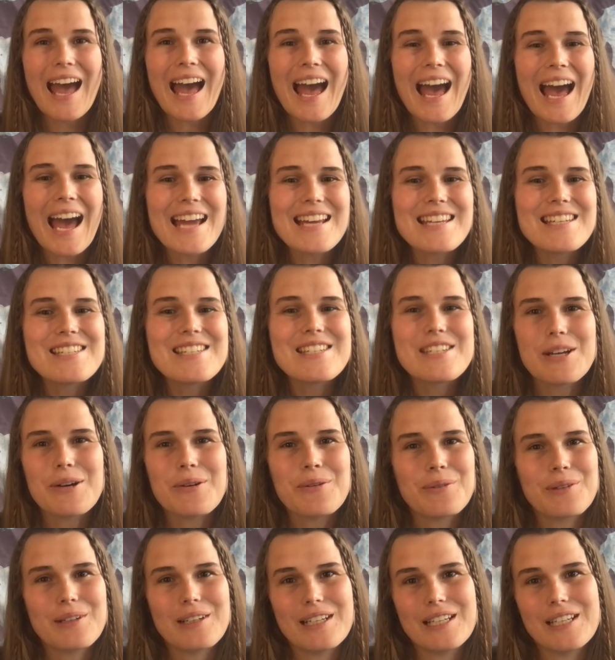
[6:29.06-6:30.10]
I
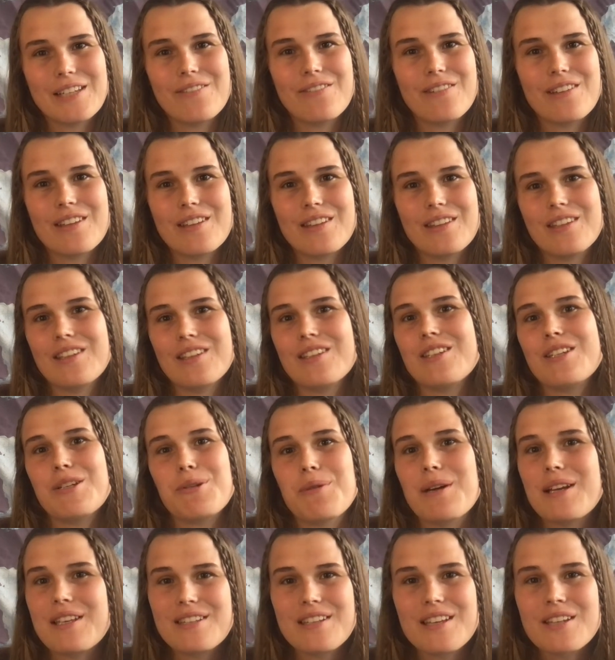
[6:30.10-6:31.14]
don't live in the
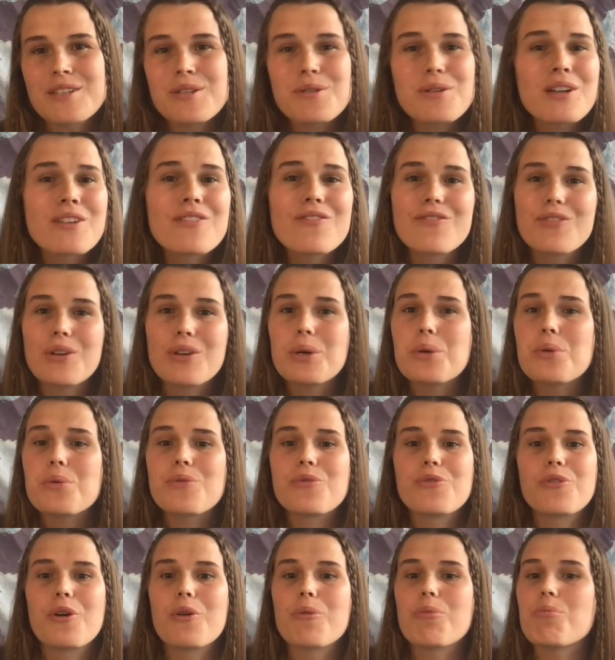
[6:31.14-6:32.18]
US, and you can vote
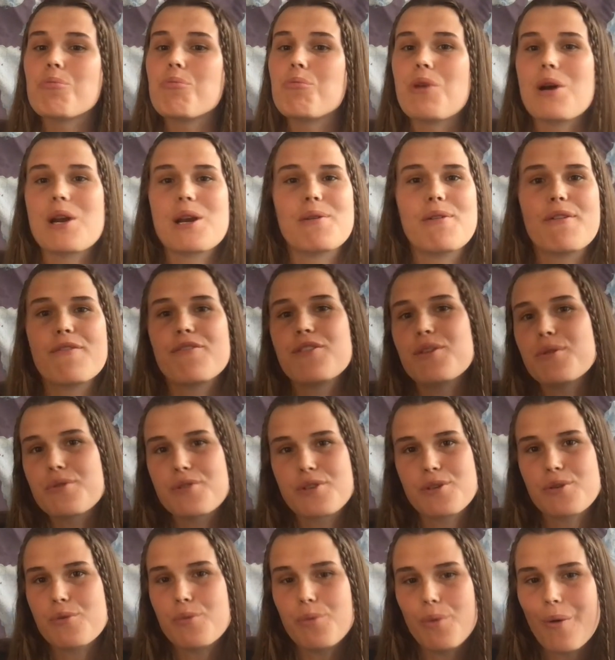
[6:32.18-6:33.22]
for whatever
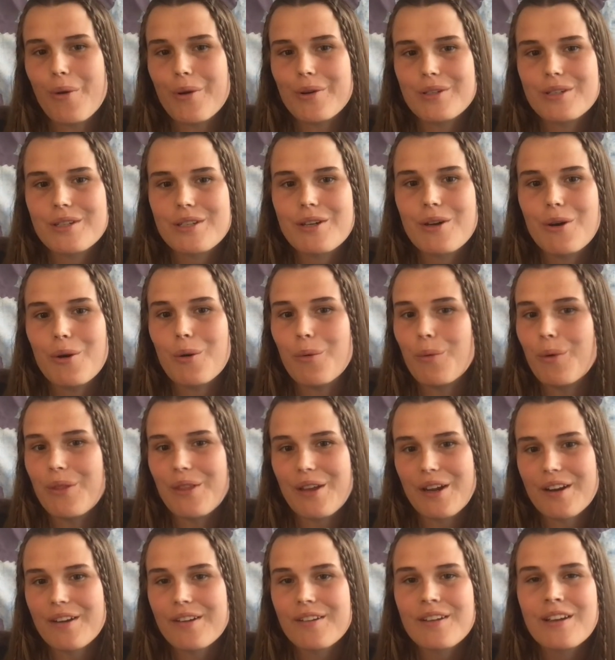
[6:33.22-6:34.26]
future you want over
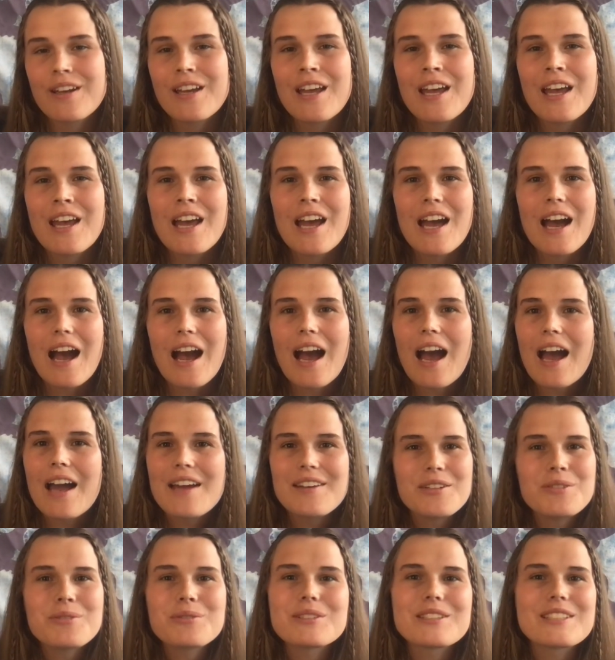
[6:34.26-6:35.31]
there. I
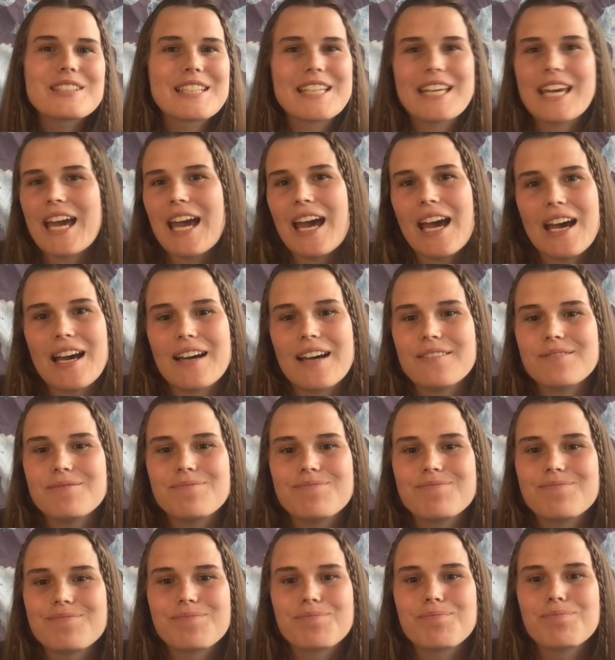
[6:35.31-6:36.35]
don't care,
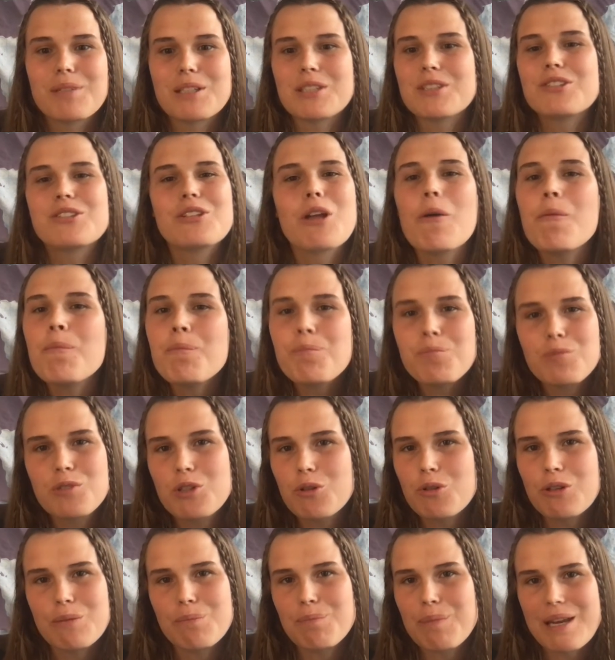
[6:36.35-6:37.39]
but don't do
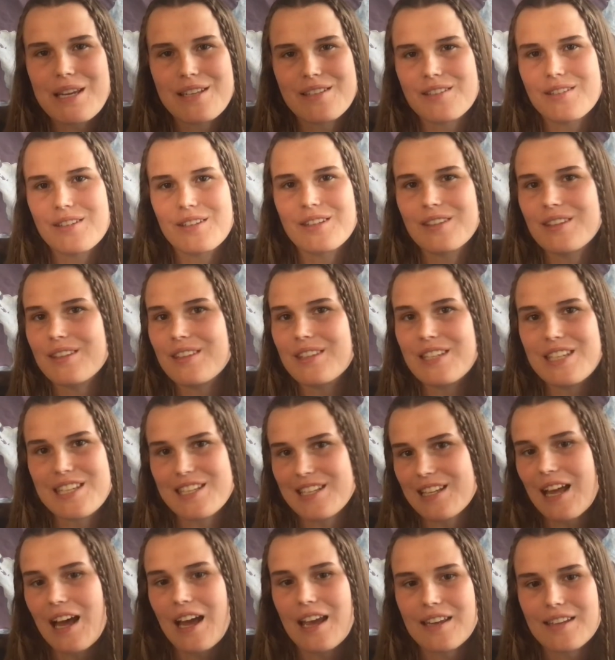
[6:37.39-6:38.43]
it based on these
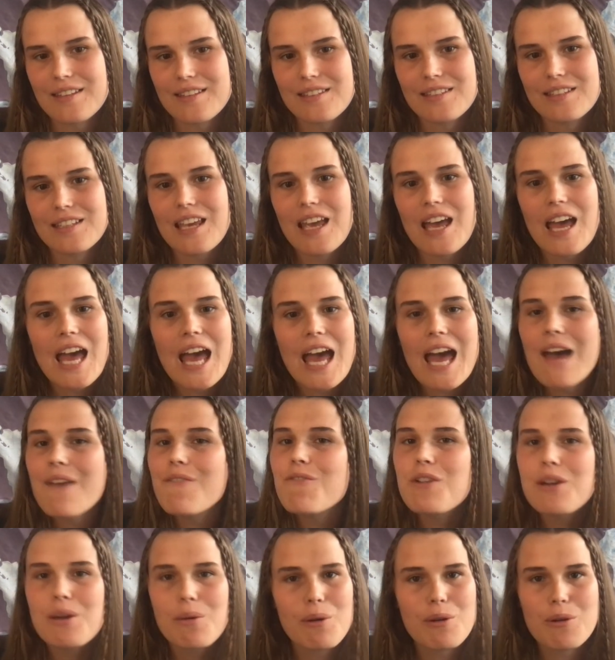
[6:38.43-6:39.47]
lies. Have
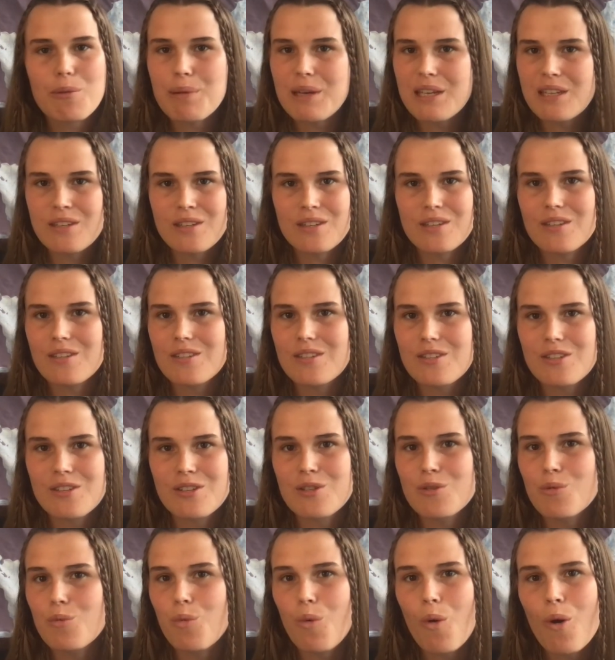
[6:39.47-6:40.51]
whatever opinion you
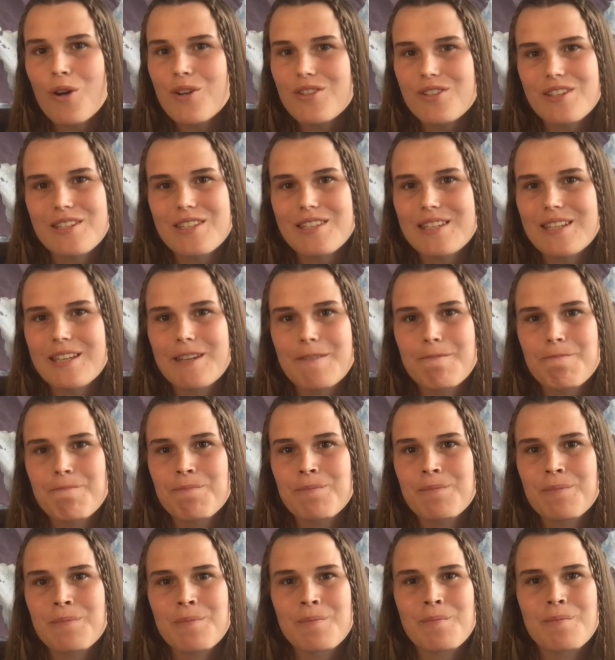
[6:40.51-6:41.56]
want, just
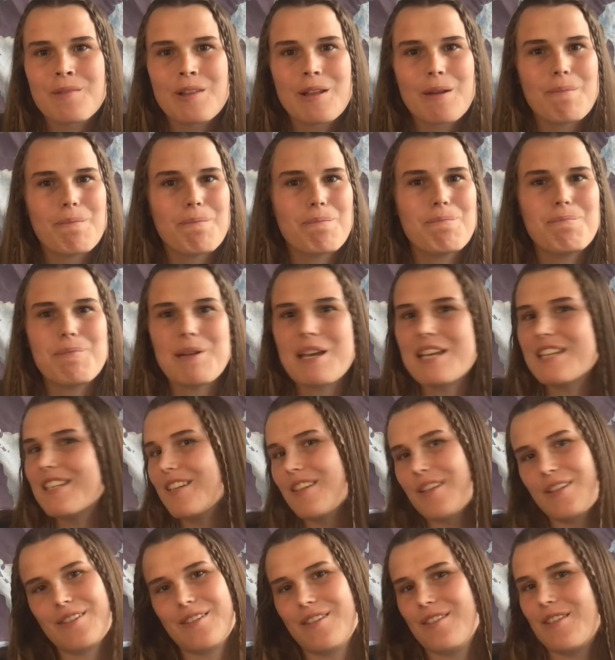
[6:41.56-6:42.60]
base it
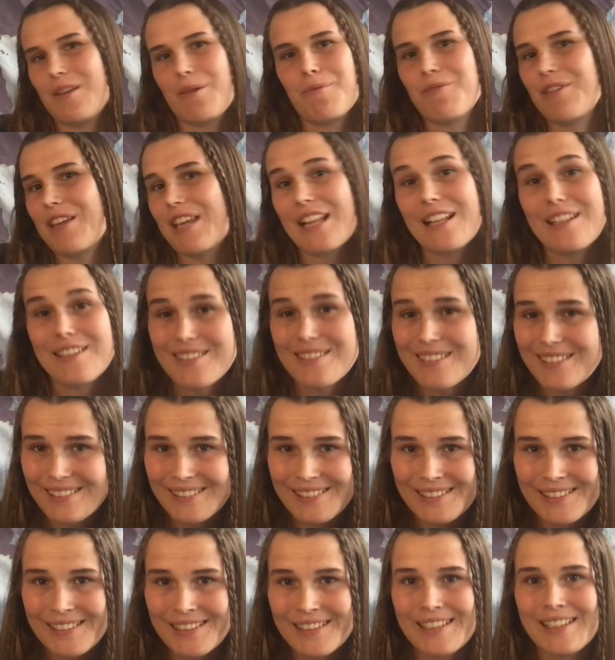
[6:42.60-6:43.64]
on something else.
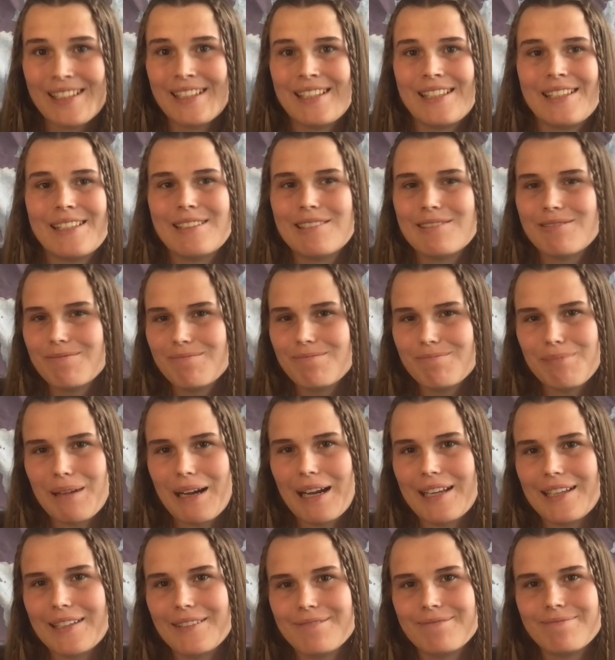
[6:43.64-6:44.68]

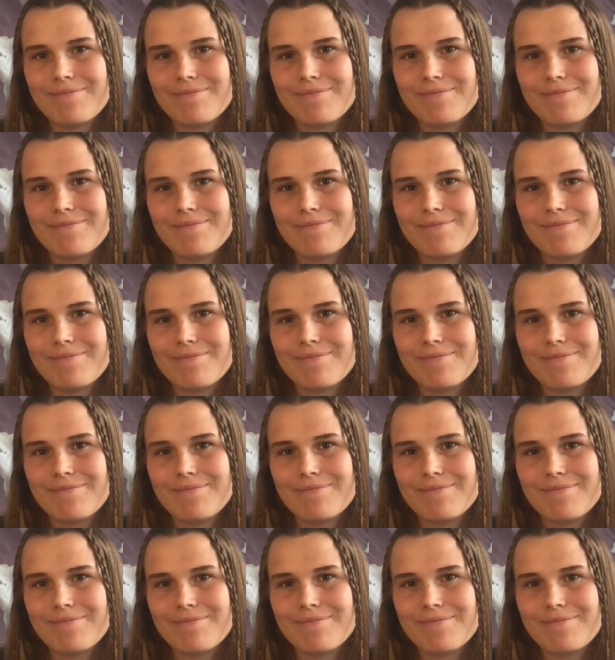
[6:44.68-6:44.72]
Bye.